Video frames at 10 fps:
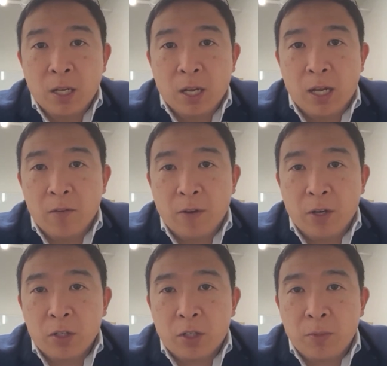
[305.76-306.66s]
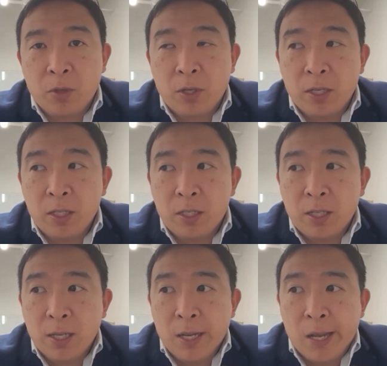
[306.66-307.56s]
on various
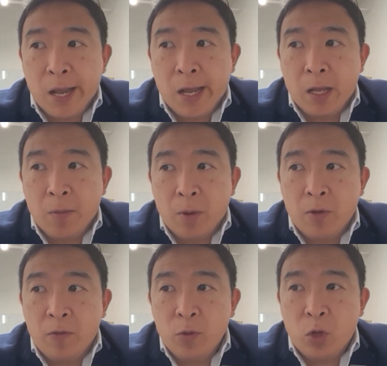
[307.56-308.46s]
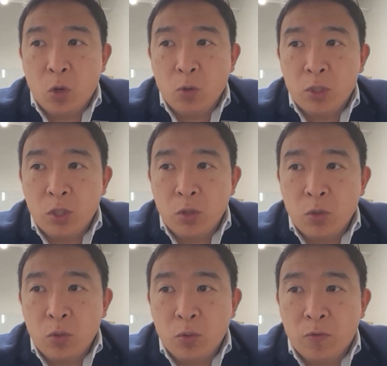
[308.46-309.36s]
communities. But if you go
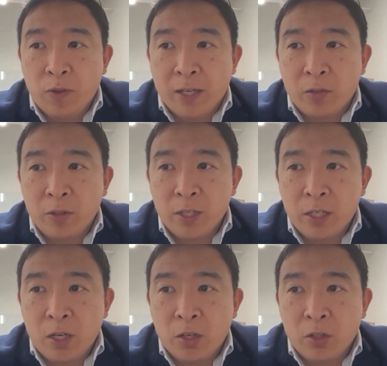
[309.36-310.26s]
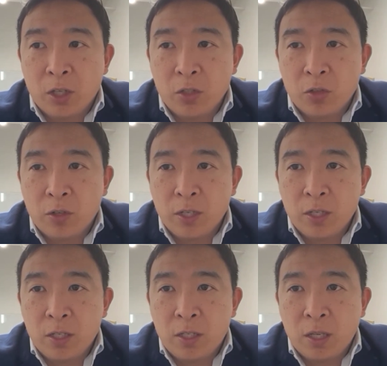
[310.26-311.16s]
to factories in other
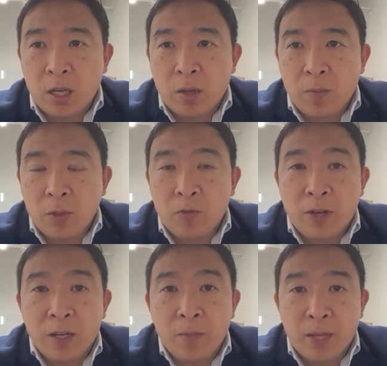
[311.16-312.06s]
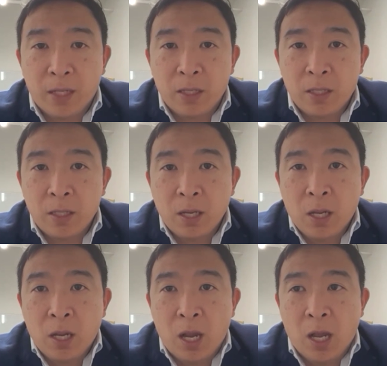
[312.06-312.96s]
countries, you'll find a mix.
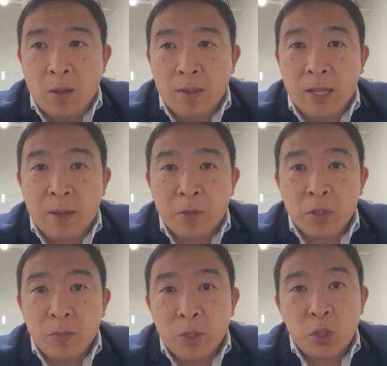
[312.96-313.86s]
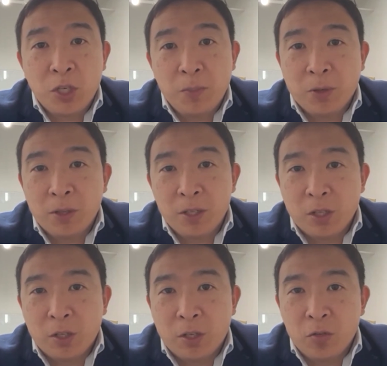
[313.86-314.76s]
Labor is much cheaper in these
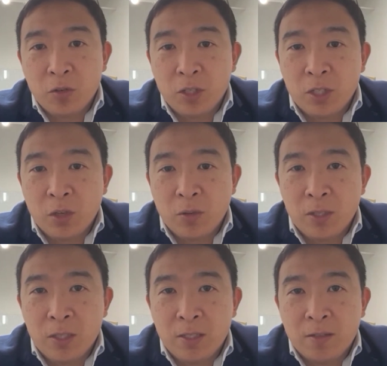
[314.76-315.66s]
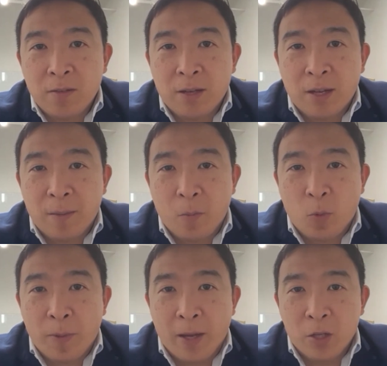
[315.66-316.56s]
other countries, so it's
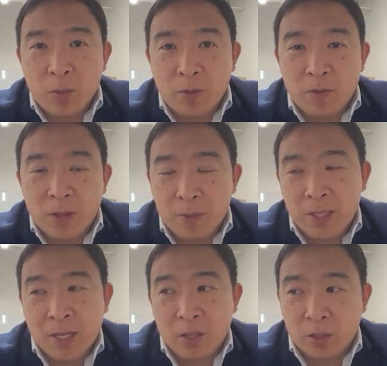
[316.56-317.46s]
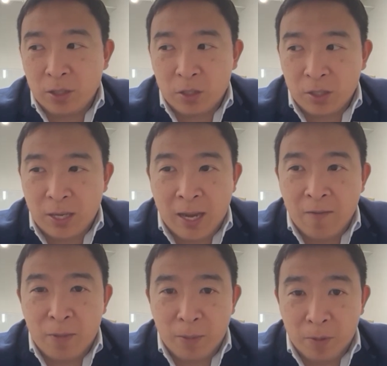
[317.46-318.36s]
more manageable for them to say, look, let's just
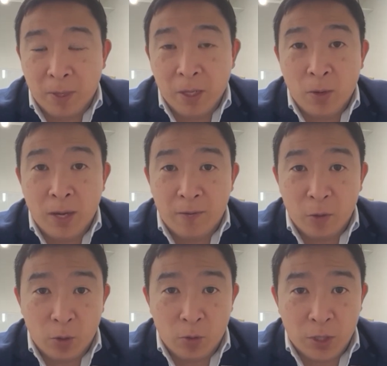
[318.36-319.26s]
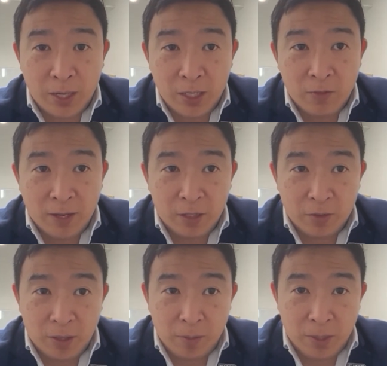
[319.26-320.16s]
have people. By the way, if you go to a Chinese
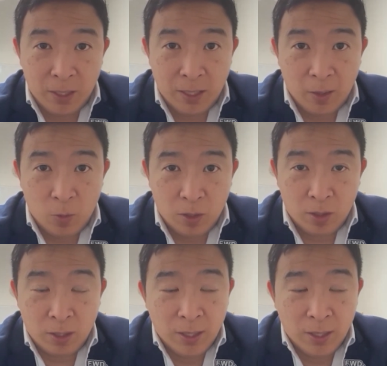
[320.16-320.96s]
factory, I mean, they work